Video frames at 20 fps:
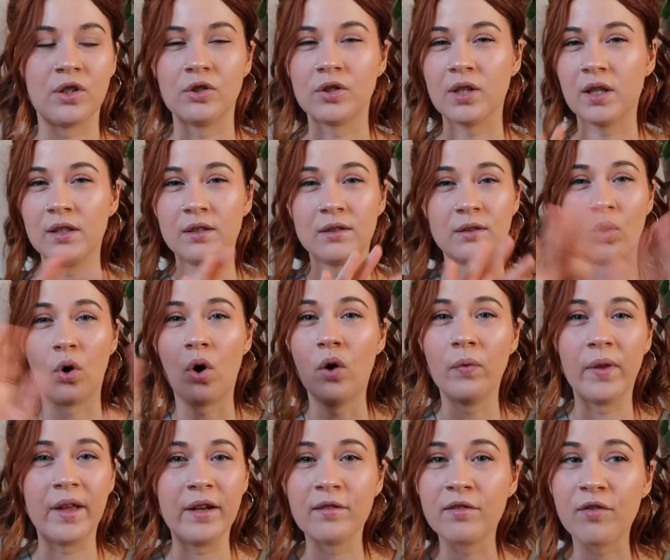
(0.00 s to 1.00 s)
there's a little
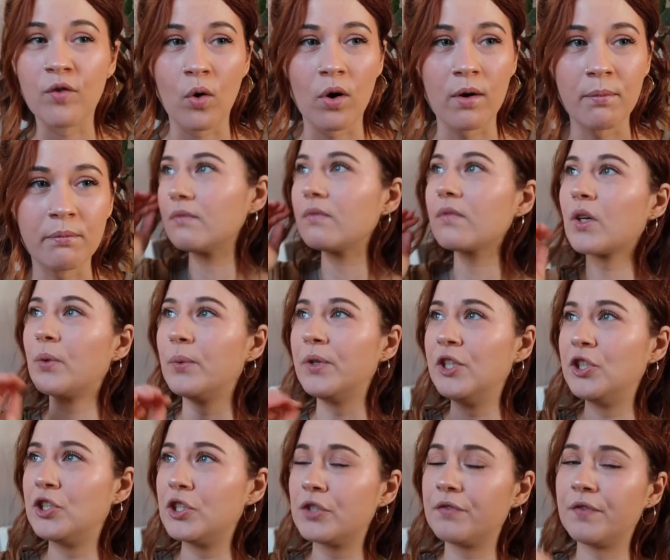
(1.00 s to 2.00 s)
online form where
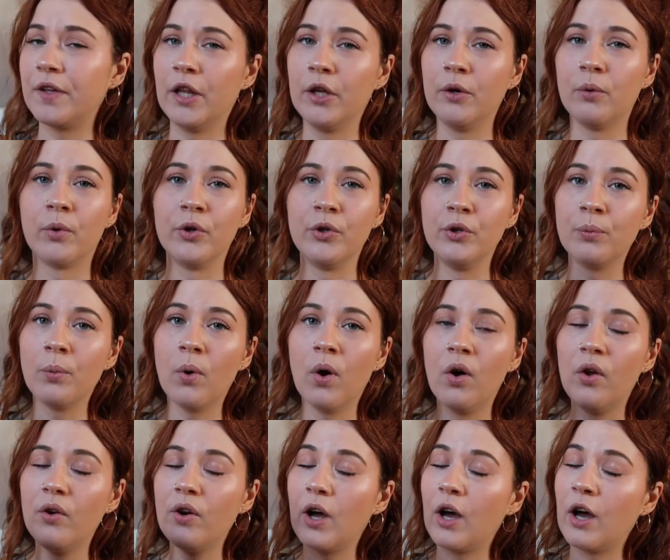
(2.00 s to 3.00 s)
you just fill out what you
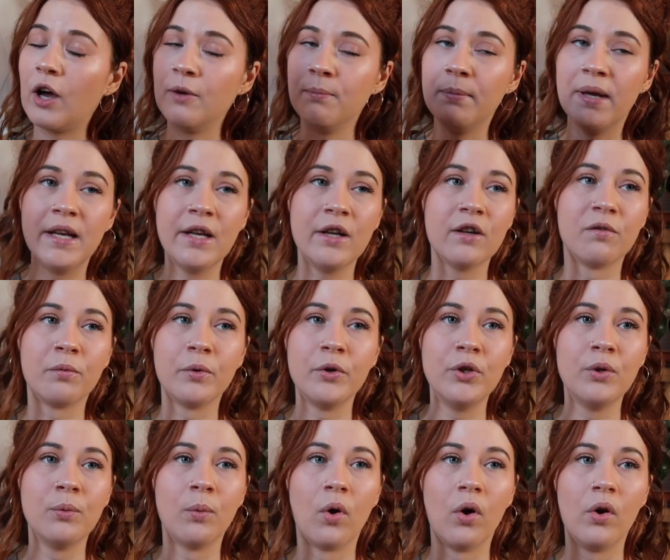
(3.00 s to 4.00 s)
want, how many of
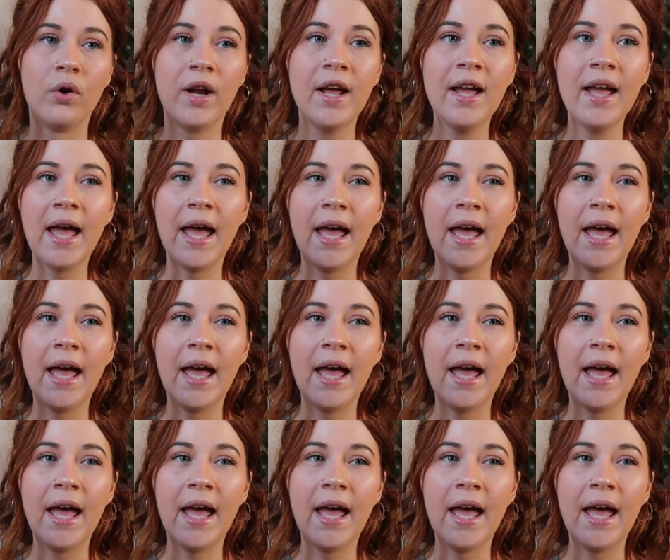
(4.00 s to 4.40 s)
what you want.